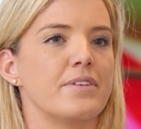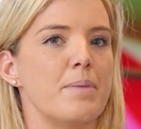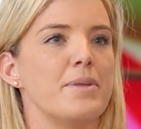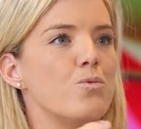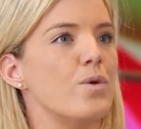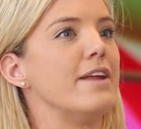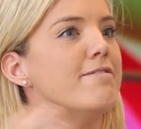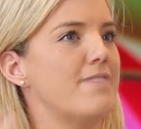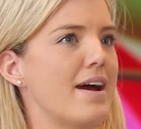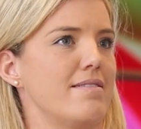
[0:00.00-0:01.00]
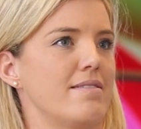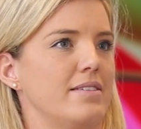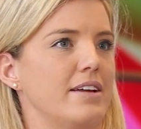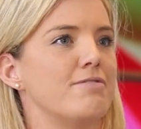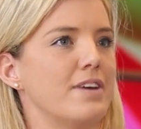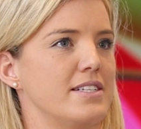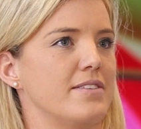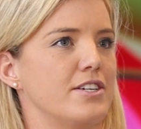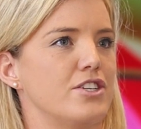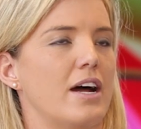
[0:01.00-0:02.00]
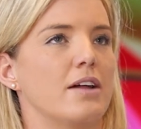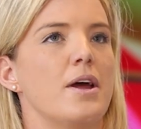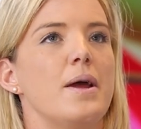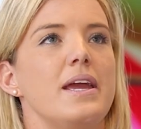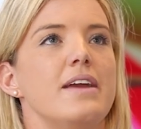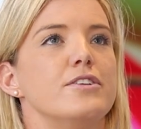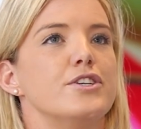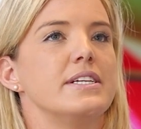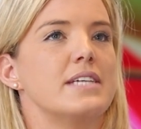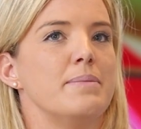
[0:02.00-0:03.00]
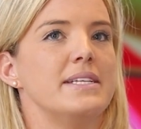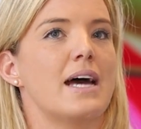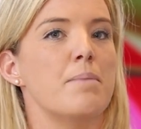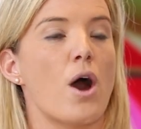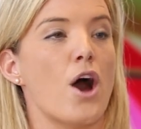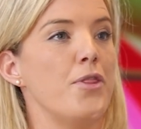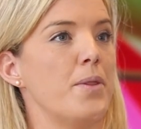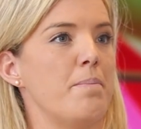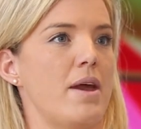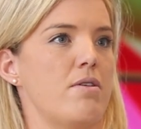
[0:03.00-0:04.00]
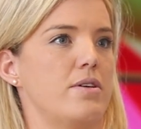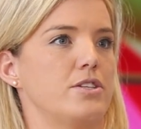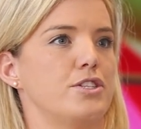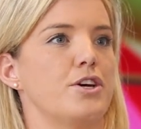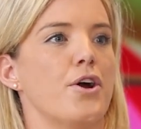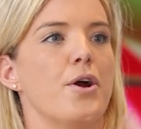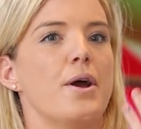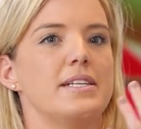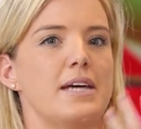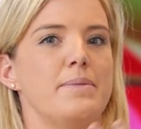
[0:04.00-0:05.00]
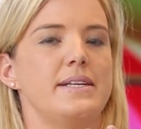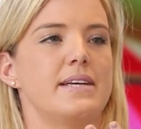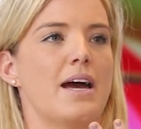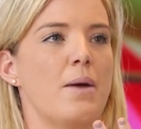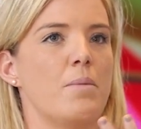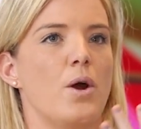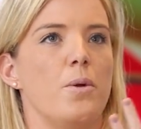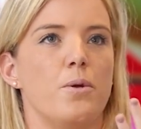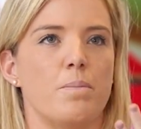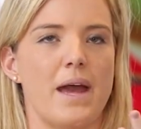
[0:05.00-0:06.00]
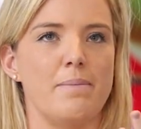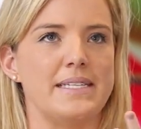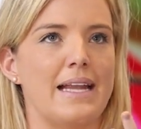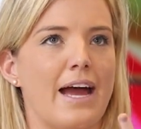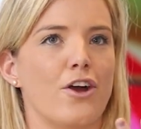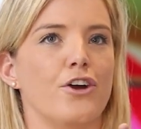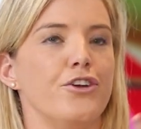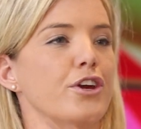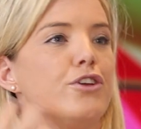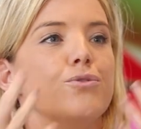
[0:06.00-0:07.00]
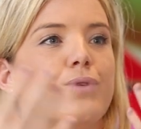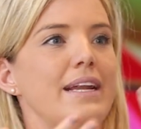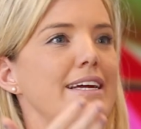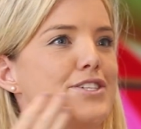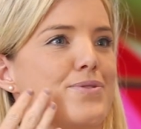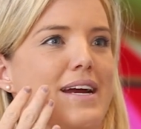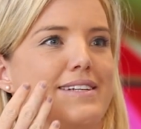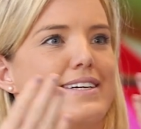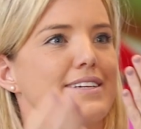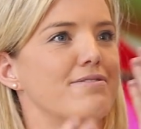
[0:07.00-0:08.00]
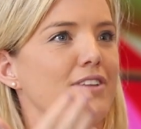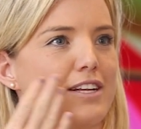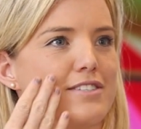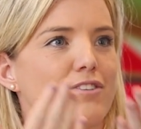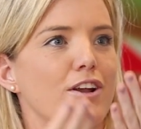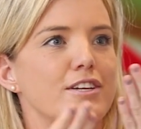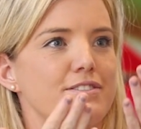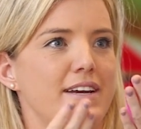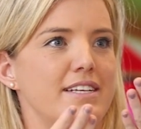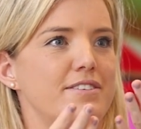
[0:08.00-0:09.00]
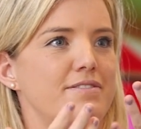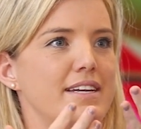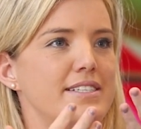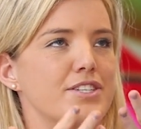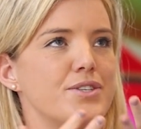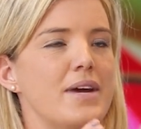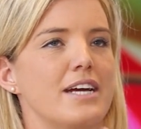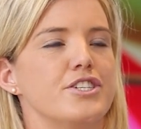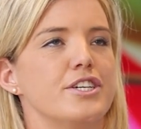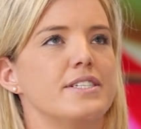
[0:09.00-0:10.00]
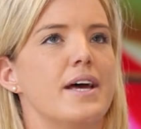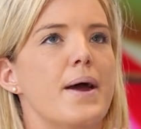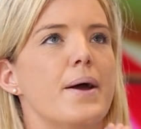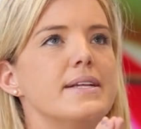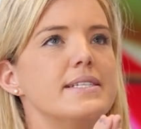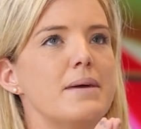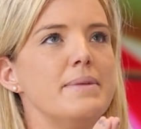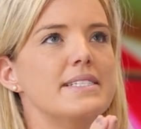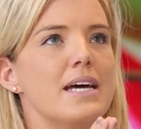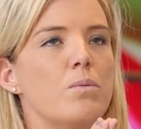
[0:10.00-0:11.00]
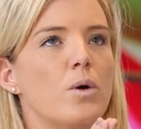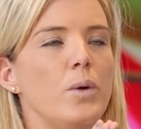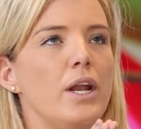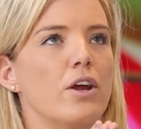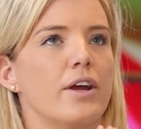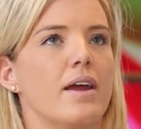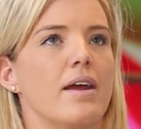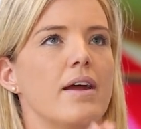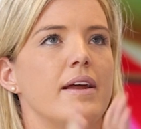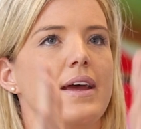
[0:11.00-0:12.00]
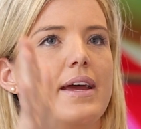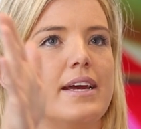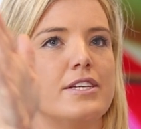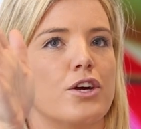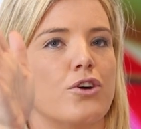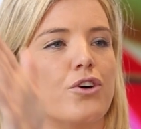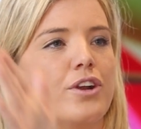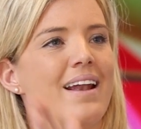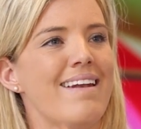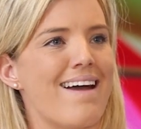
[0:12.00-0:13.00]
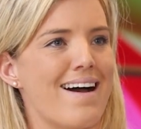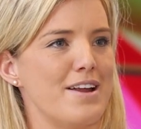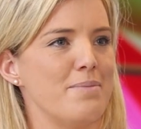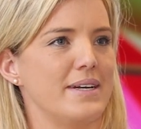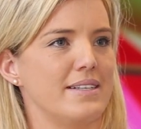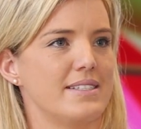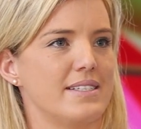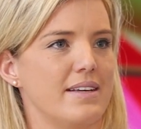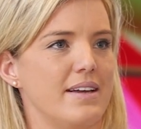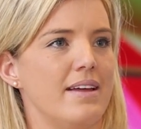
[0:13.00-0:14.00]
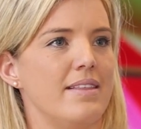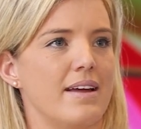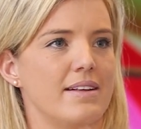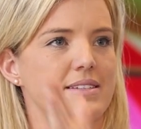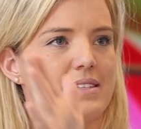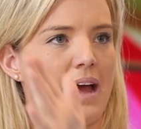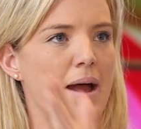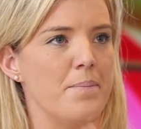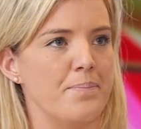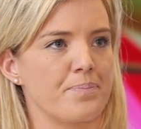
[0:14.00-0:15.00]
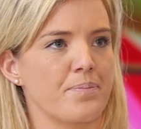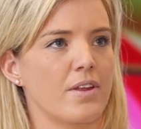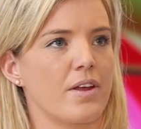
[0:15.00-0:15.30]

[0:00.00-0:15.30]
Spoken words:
something really fun in front of the child, even doing tummy time on the parent. So tummy time, your baby's lying on you and you're really interacting, lots of close face-to-face interactions. Tummy time, what we're looking at is a good alignment in that in